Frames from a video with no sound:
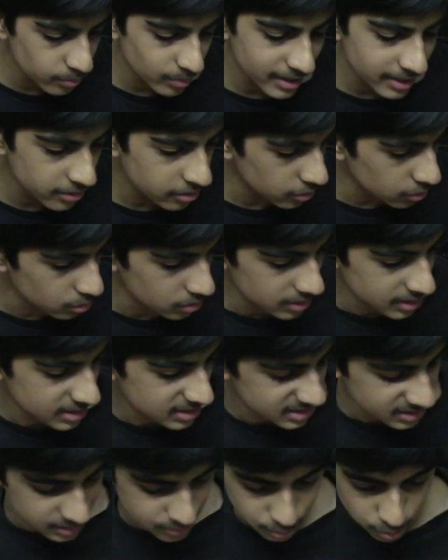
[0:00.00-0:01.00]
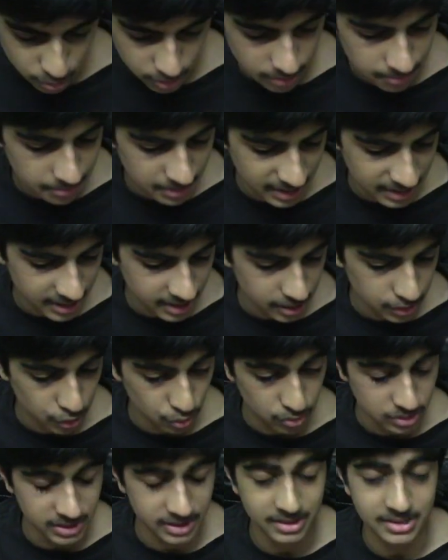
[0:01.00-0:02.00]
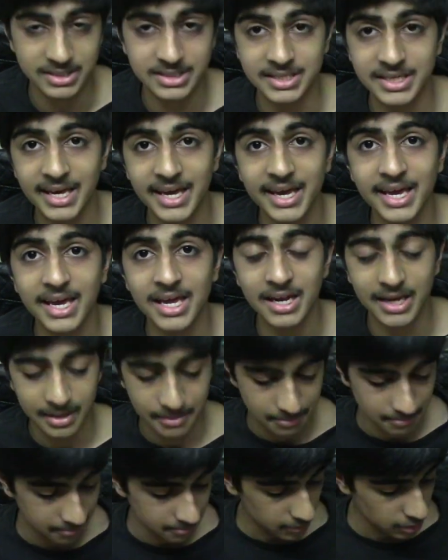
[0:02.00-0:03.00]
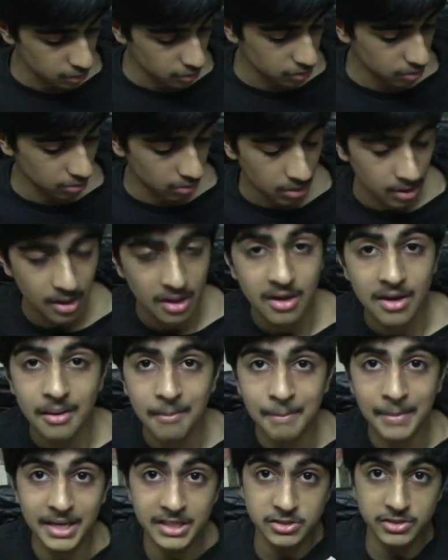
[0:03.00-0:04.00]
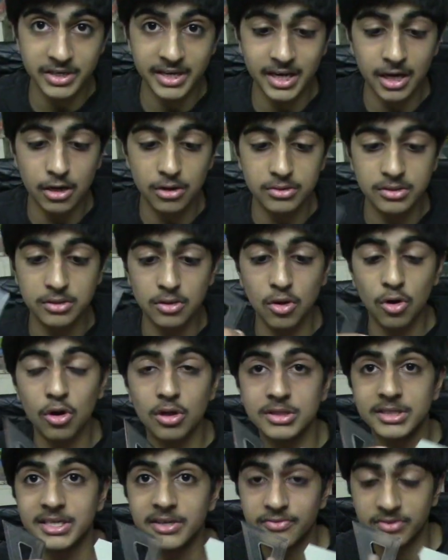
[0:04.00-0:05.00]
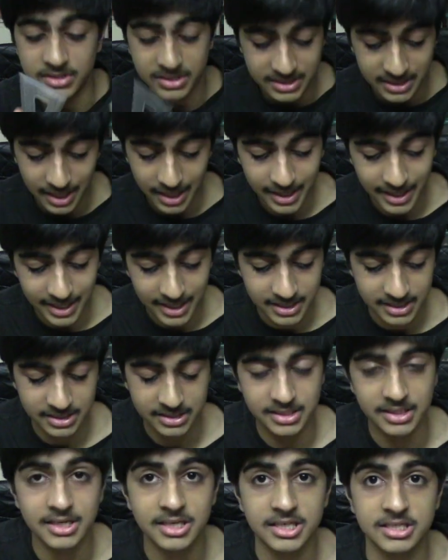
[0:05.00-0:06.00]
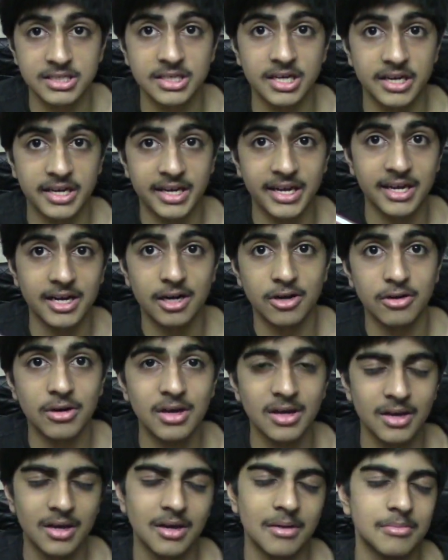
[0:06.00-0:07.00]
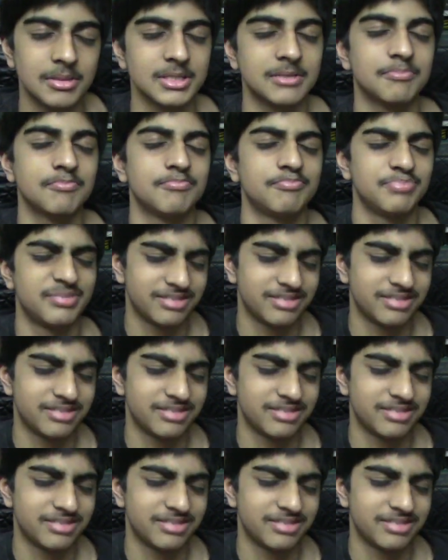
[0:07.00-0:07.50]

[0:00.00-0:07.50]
way to do this would be using a scale and measuring out all the different sides and then just cutting it out, but